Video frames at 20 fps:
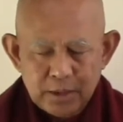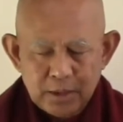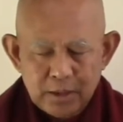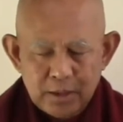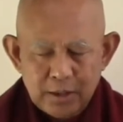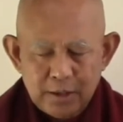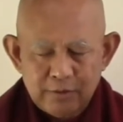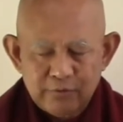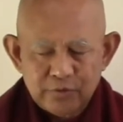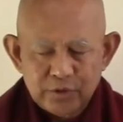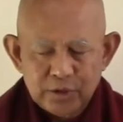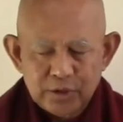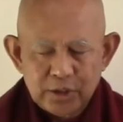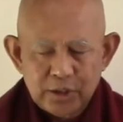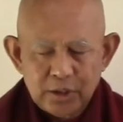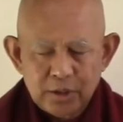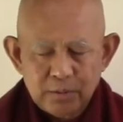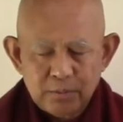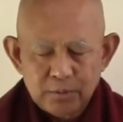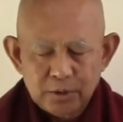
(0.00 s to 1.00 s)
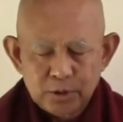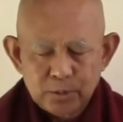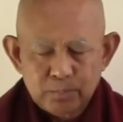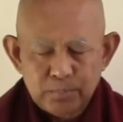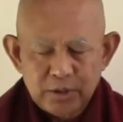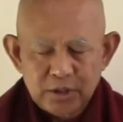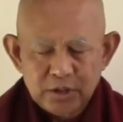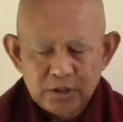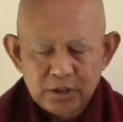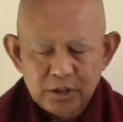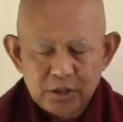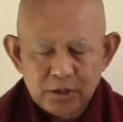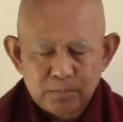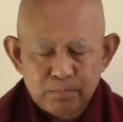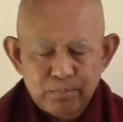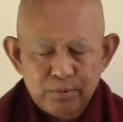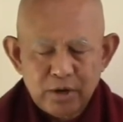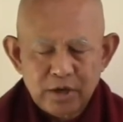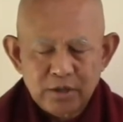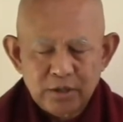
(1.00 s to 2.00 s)
If space is
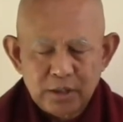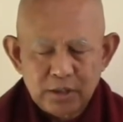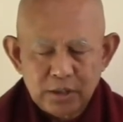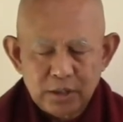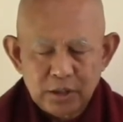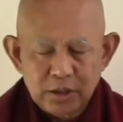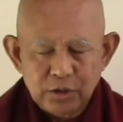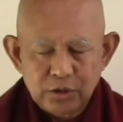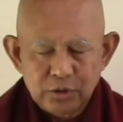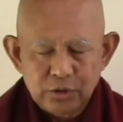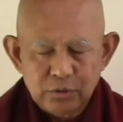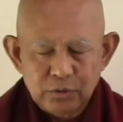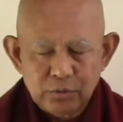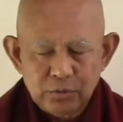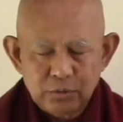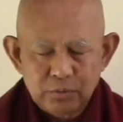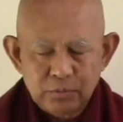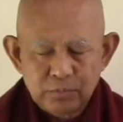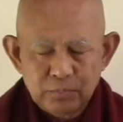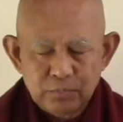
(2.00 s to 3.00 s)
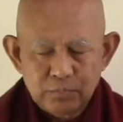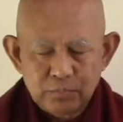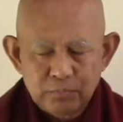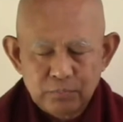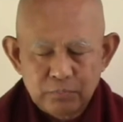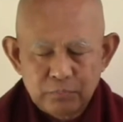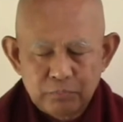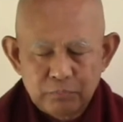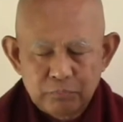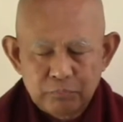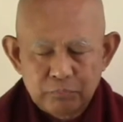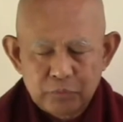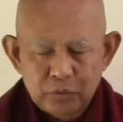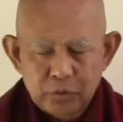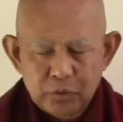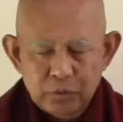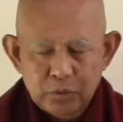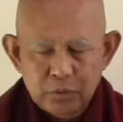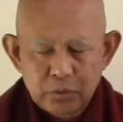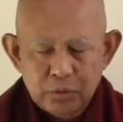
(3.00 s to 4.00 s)
present in you,
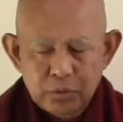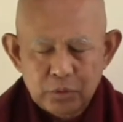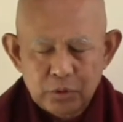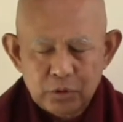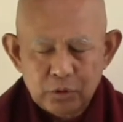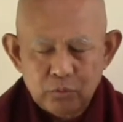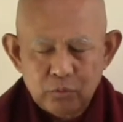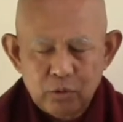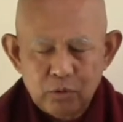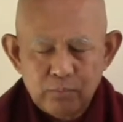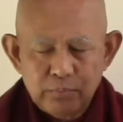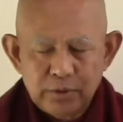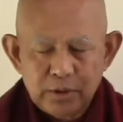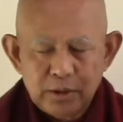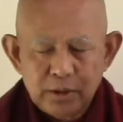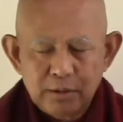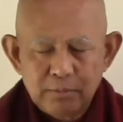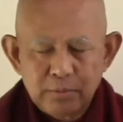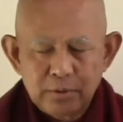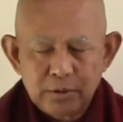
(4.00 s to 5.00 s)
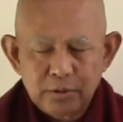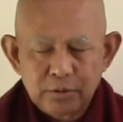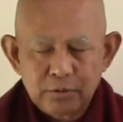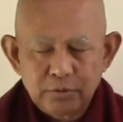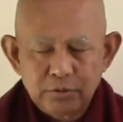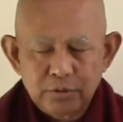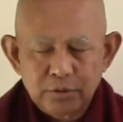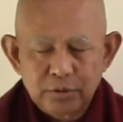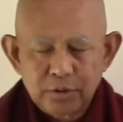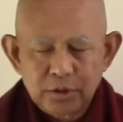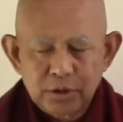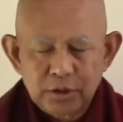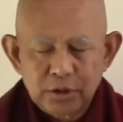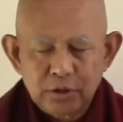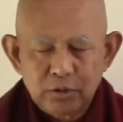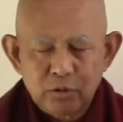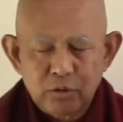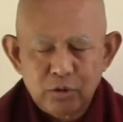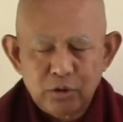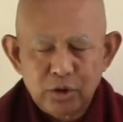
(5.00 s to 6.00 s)
you won't be able to see
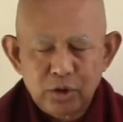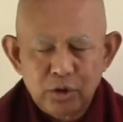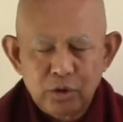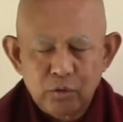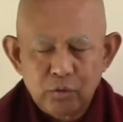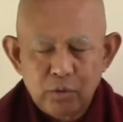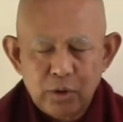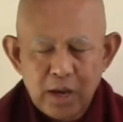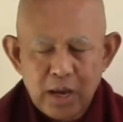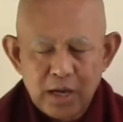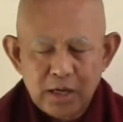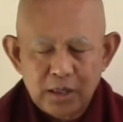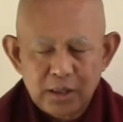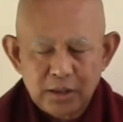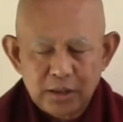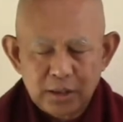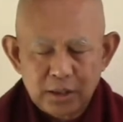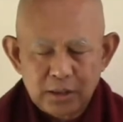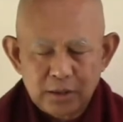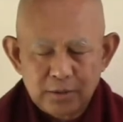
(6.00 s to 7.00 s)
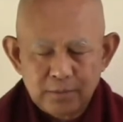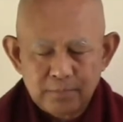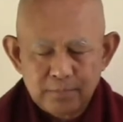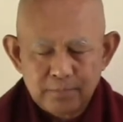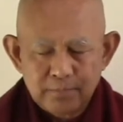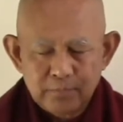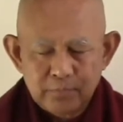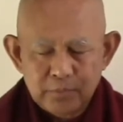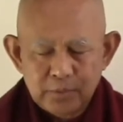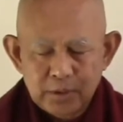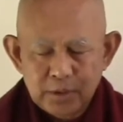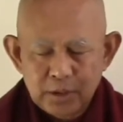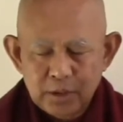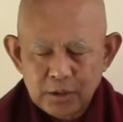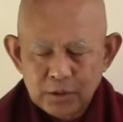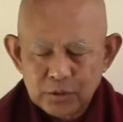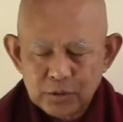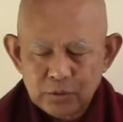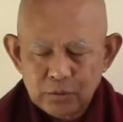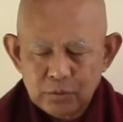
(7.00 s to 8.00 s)
or know anything.
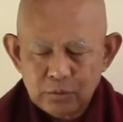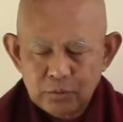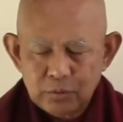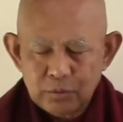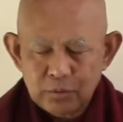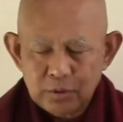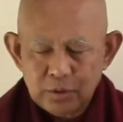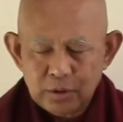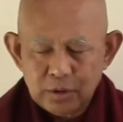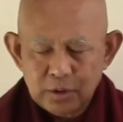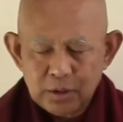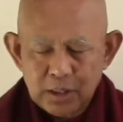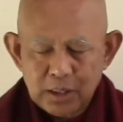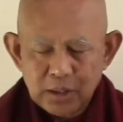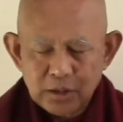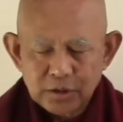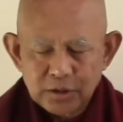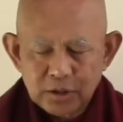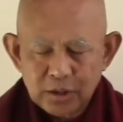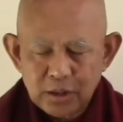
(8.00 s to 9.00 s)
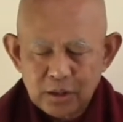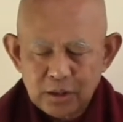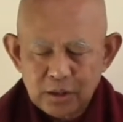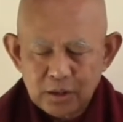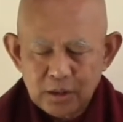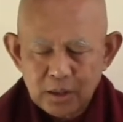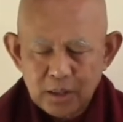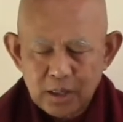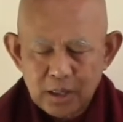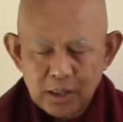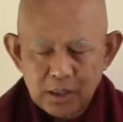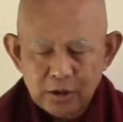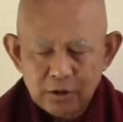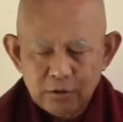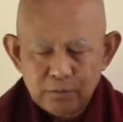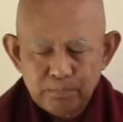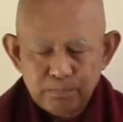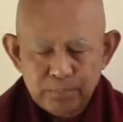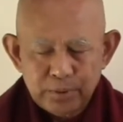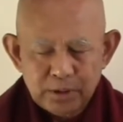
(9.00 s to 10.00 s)
So there's a little
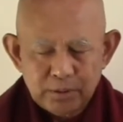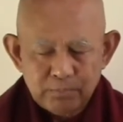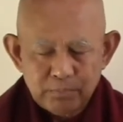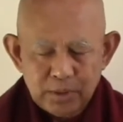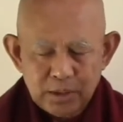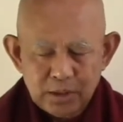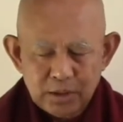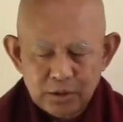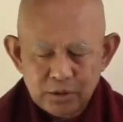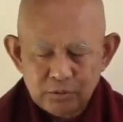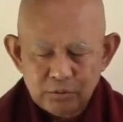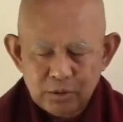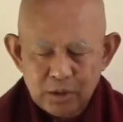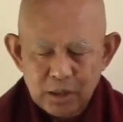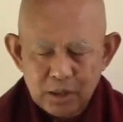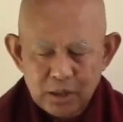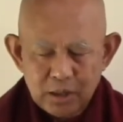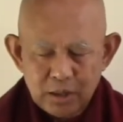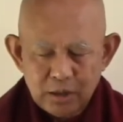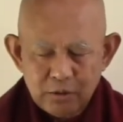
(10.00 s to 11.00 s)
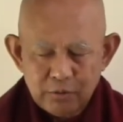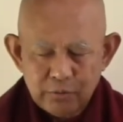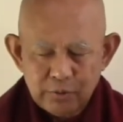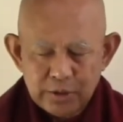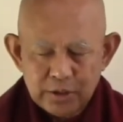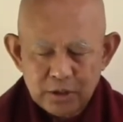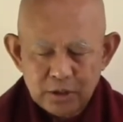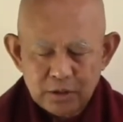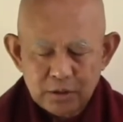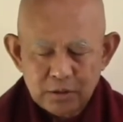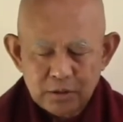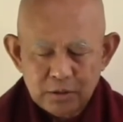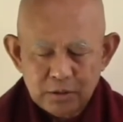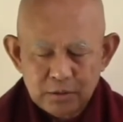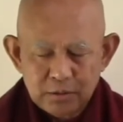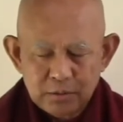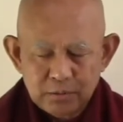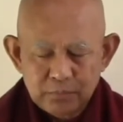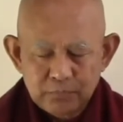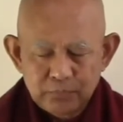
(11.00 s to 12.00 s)
peek into our riddle,
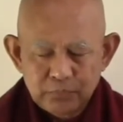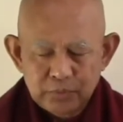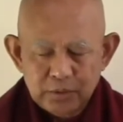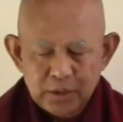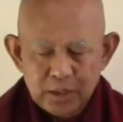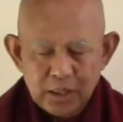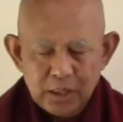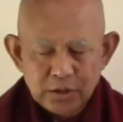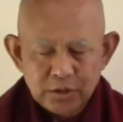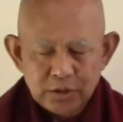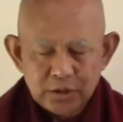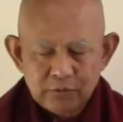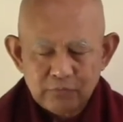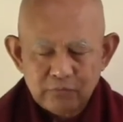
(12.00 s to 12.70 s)
as if